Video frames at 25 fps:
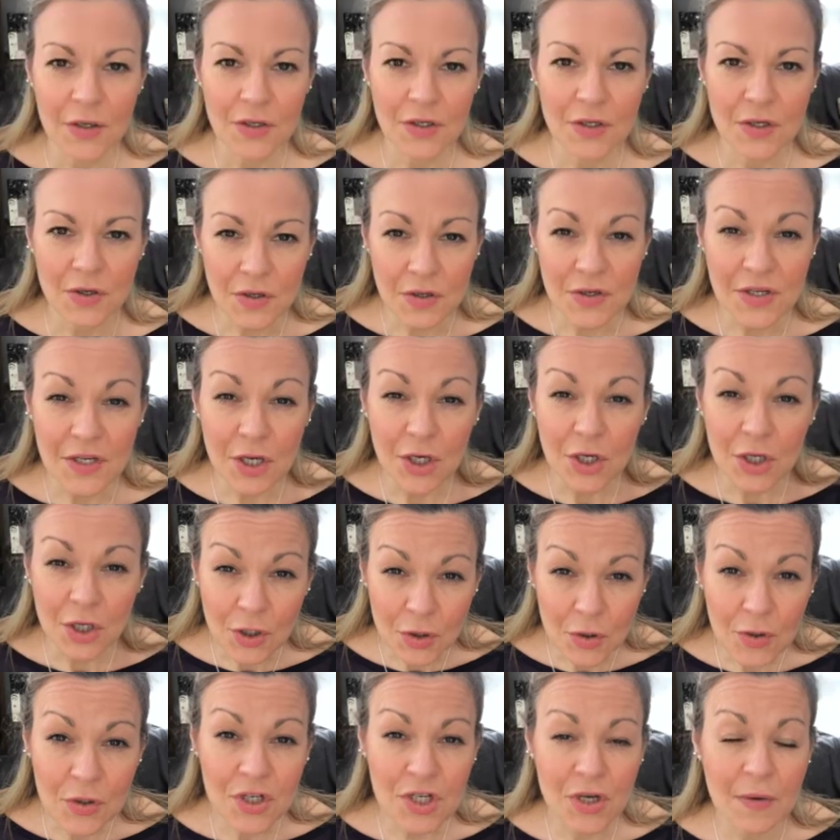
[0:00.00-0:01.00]
So there's a
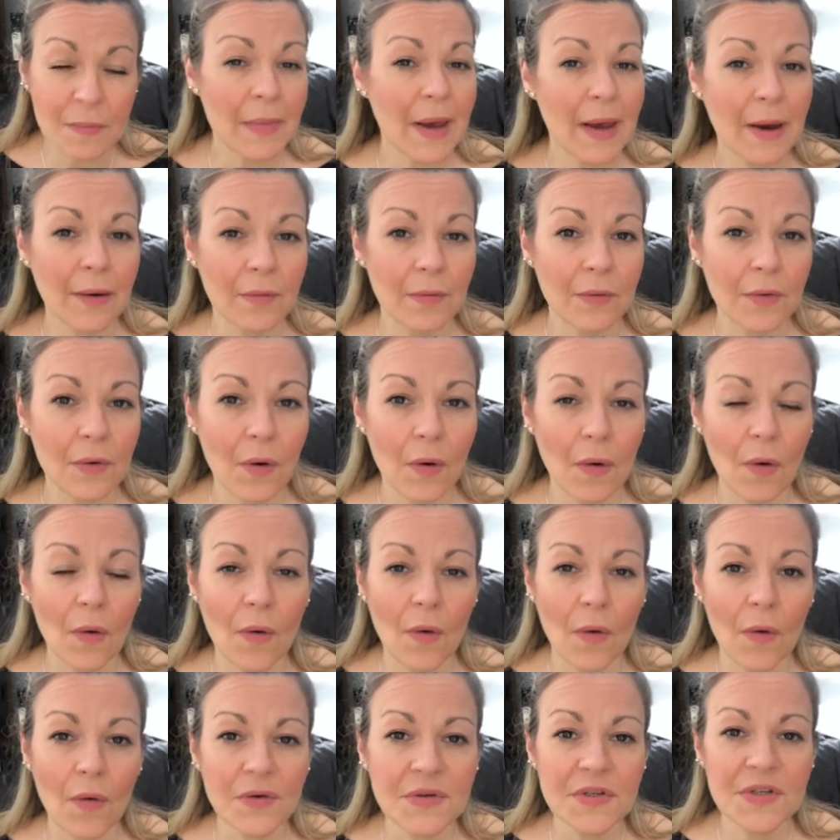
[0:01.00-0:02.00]
huge amount
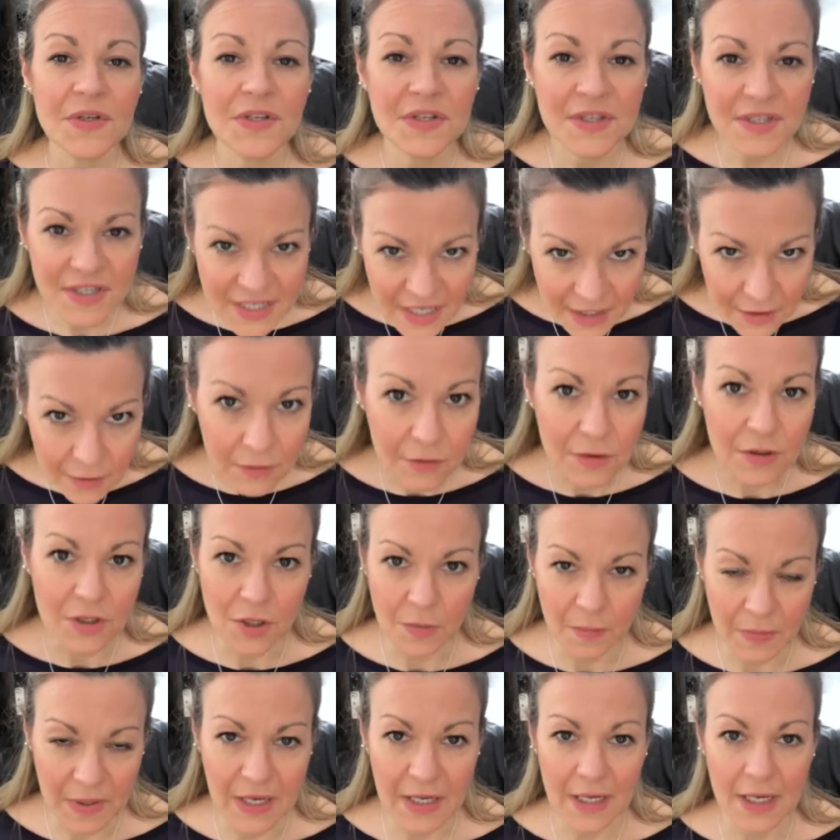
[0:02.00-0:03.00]
still
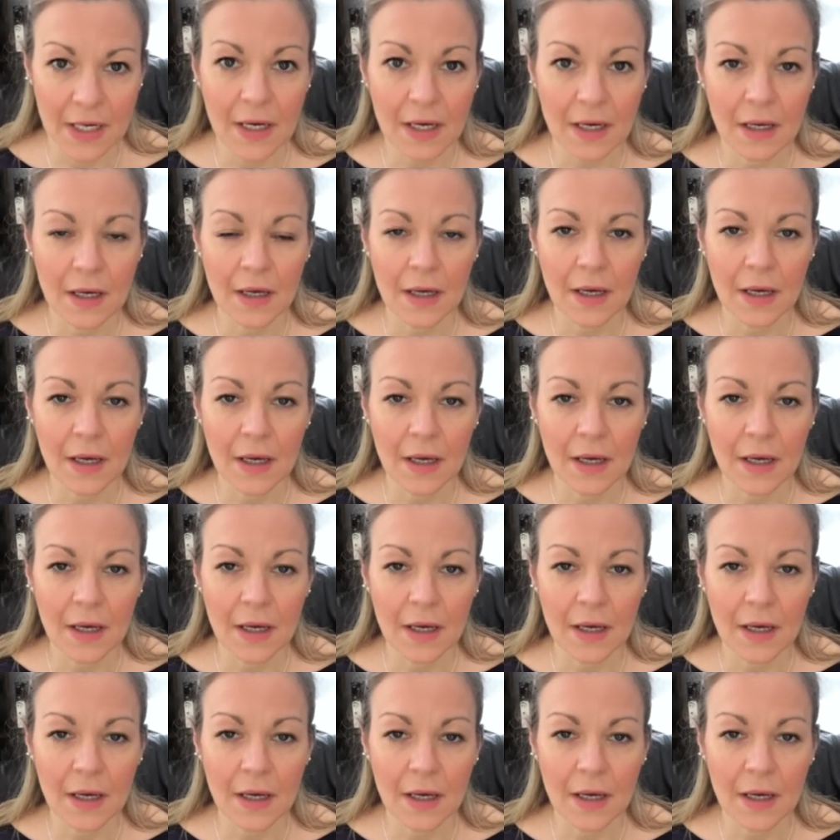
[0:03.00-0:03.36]
to be